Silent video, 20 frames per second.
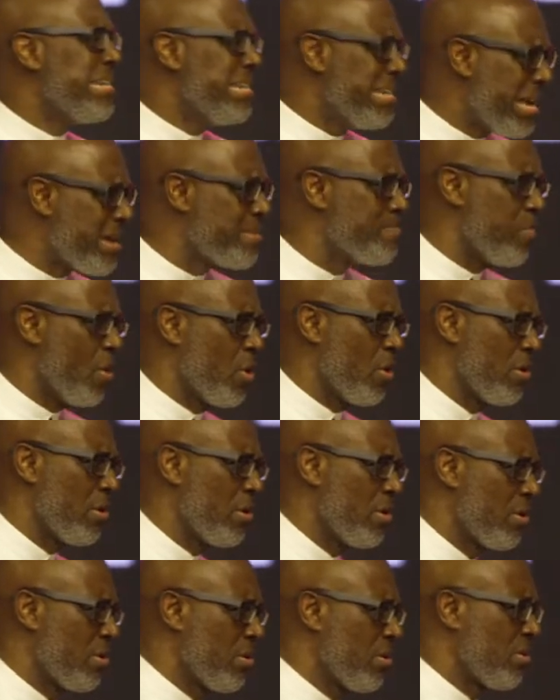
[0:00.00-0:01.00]
neighbor
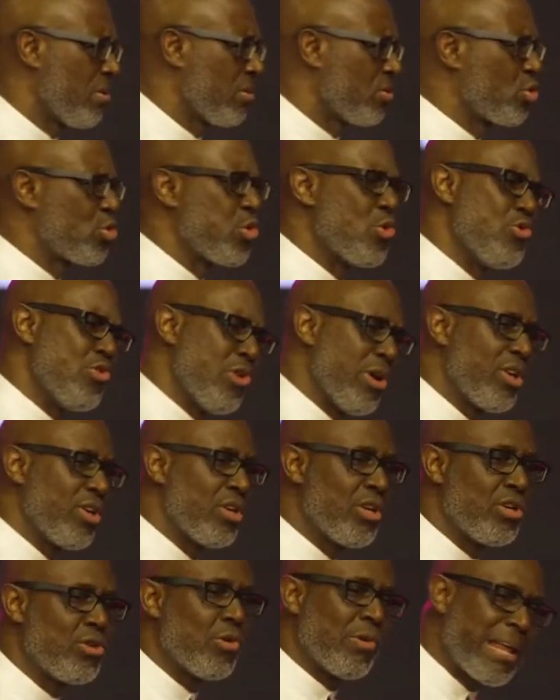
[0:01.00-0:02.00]
to,
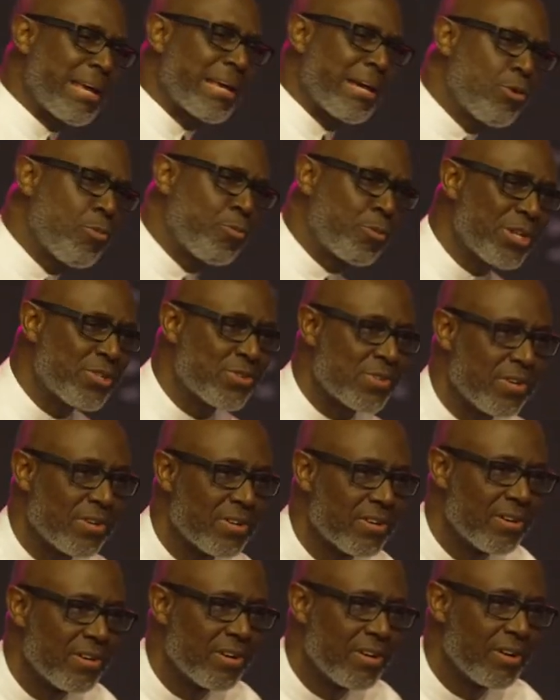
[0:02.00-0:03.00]
you know, like an oppressor.
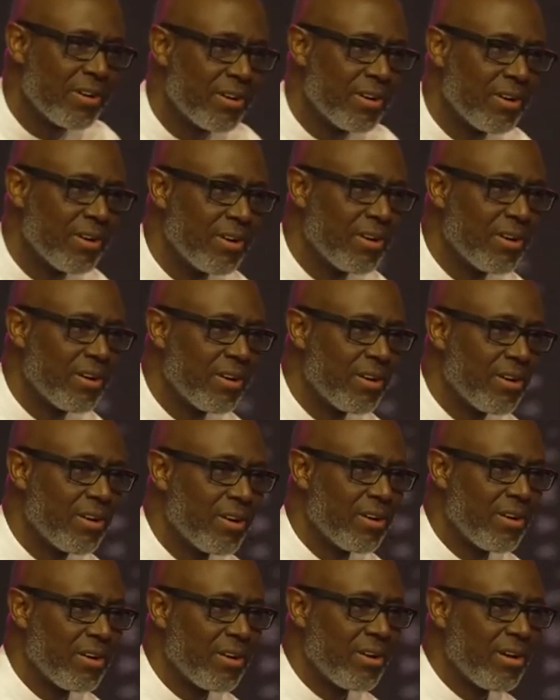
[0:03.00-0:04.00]

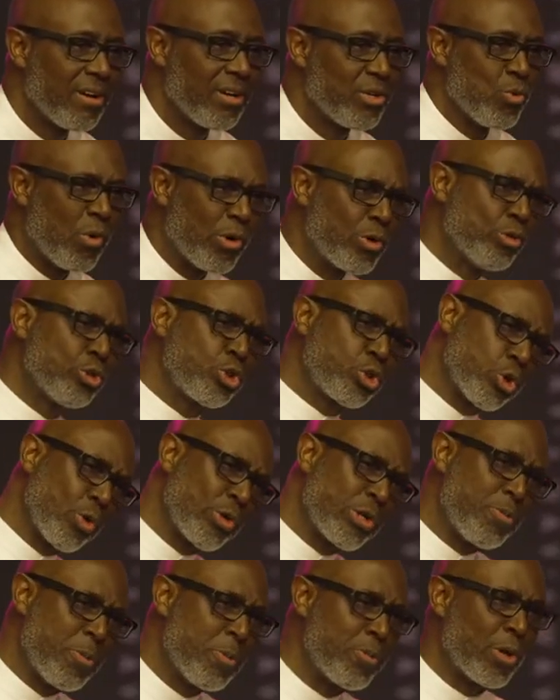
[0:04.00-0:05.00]
You want to
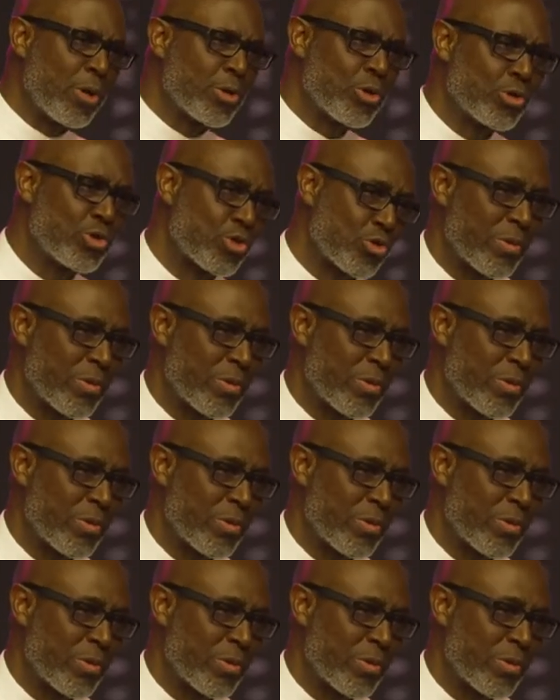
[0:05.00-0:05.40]
show the people on your